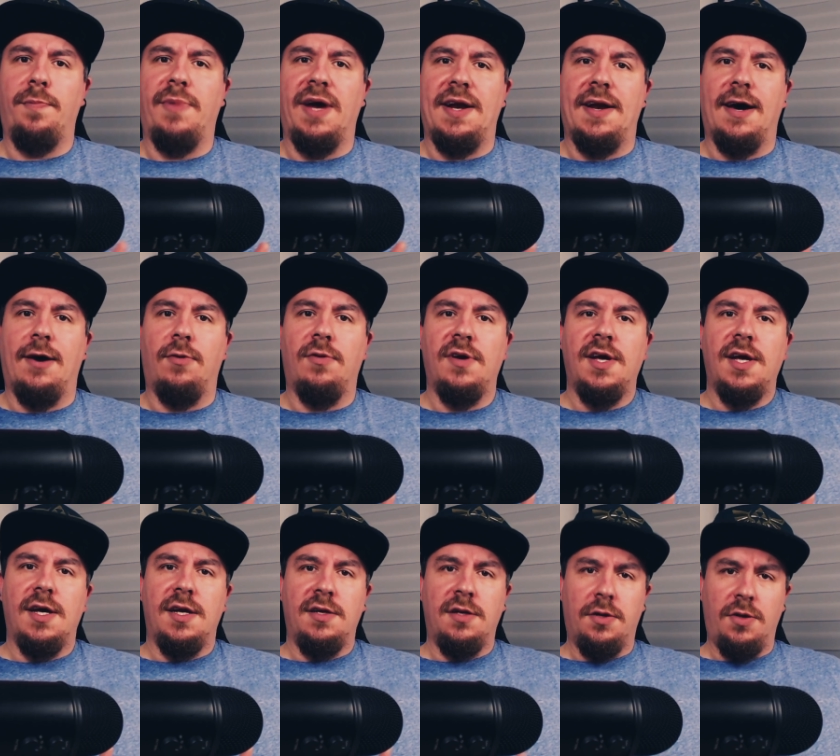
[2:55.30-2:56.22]
by now.
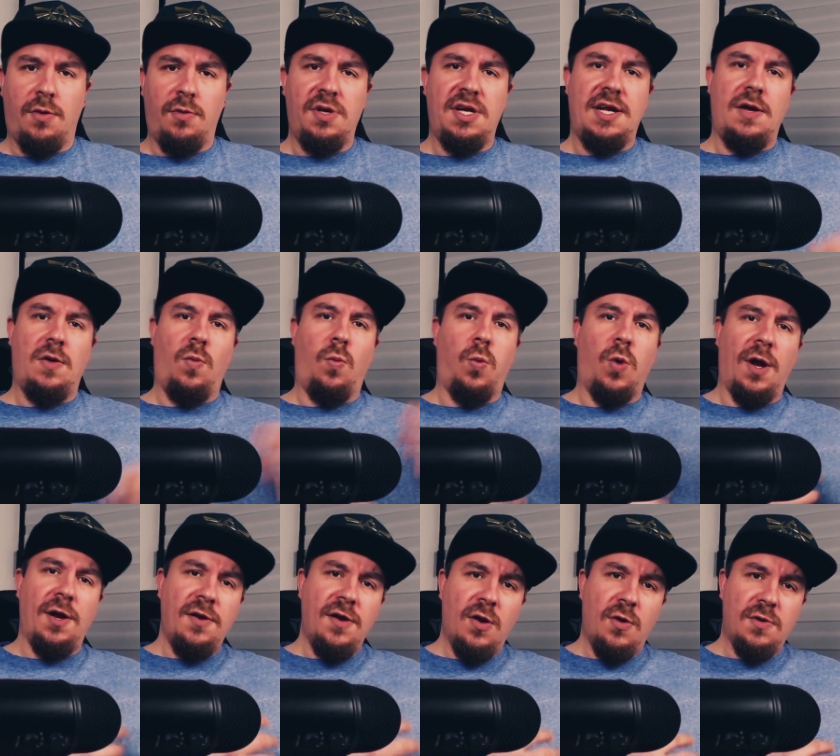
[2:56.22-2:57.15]
Not only
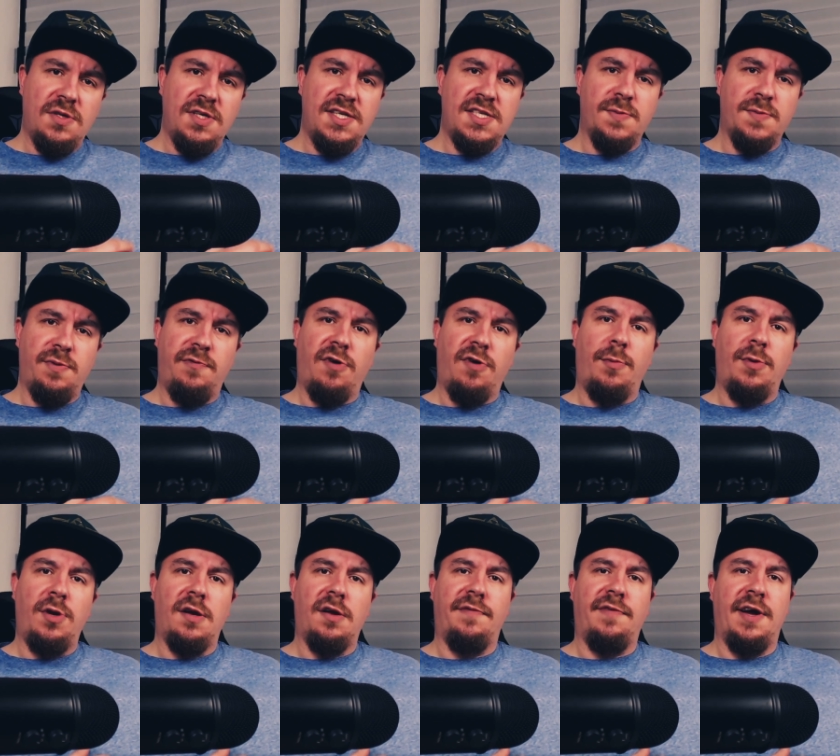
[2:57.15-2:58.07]
one node needs to perform a
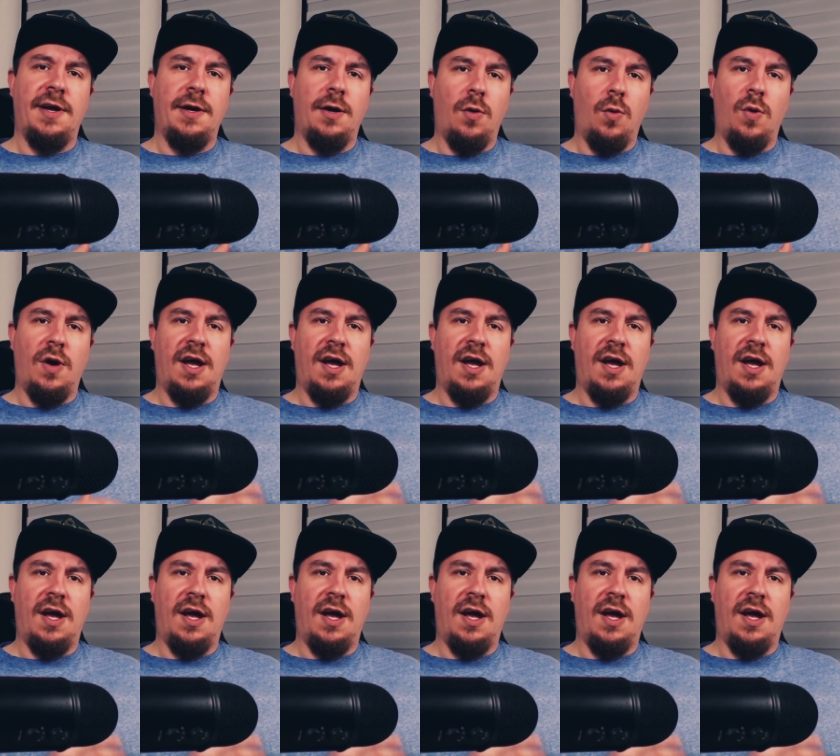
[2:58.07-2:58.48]
lot of I/O